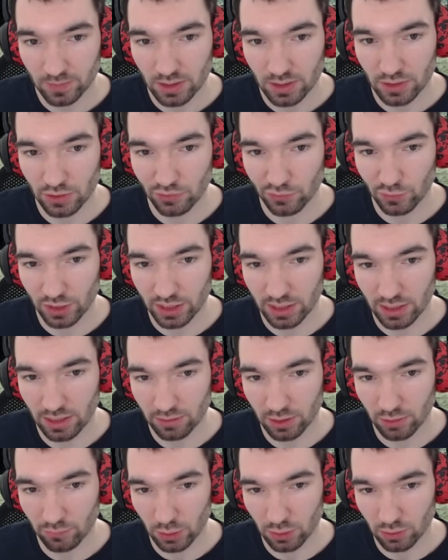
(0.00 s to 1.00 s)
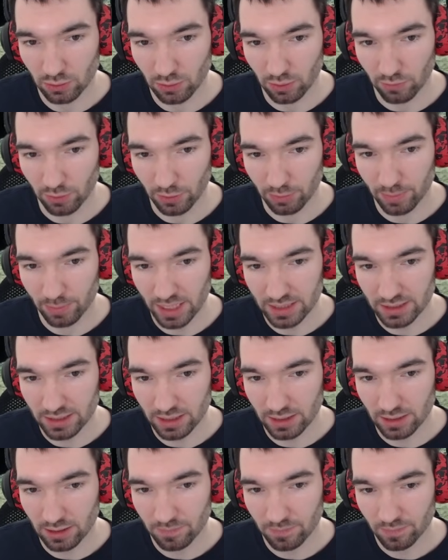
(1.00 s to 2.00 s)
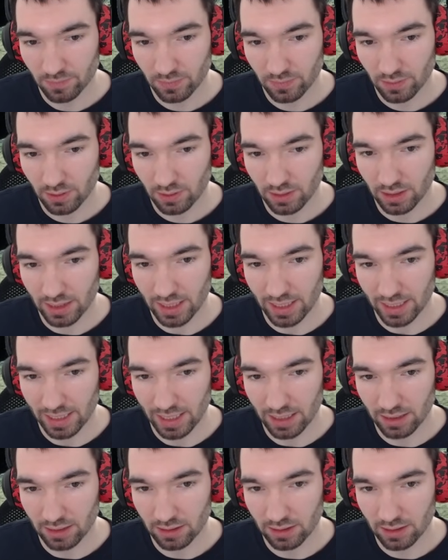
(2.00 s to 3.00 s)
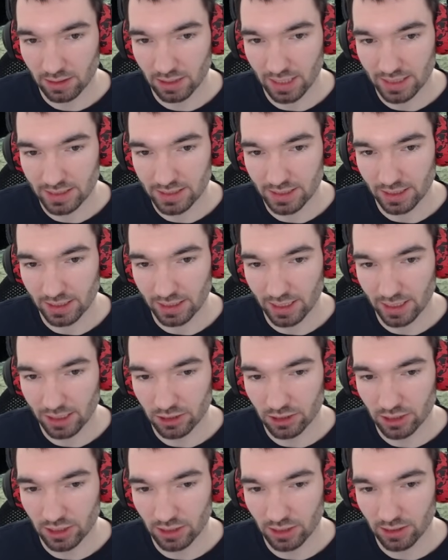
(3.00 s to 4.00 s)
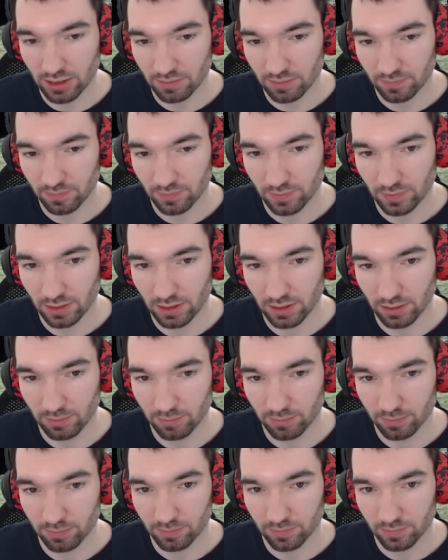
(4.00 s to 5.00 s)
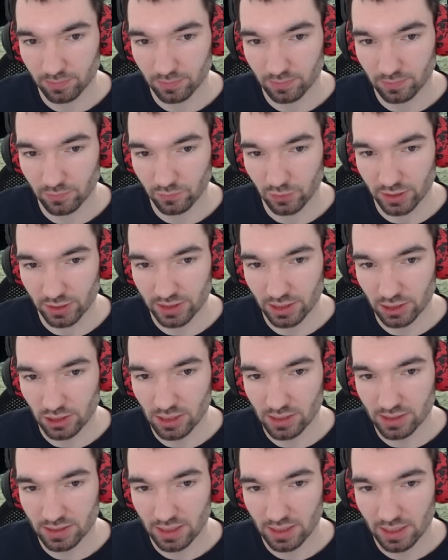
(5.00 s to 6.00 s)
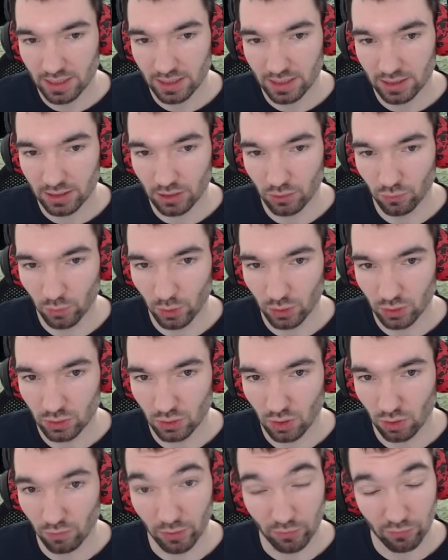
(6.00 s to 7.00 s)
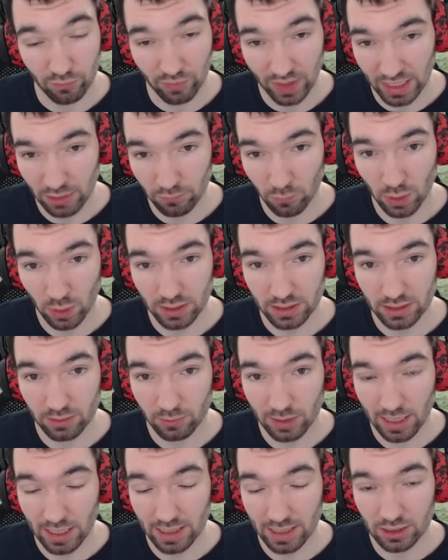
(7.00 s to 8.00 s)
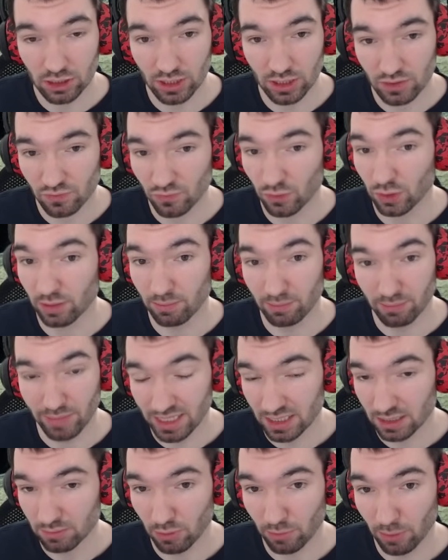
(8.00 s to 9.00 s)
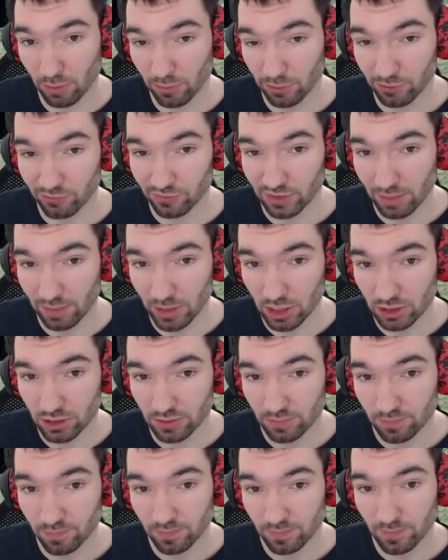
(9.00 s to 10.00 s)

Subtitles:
So for gear, you want to go with Berserker. Again, cleansing and energy for the sigils. You want to go with Fireworks Relic, just for the maximum amount of damage.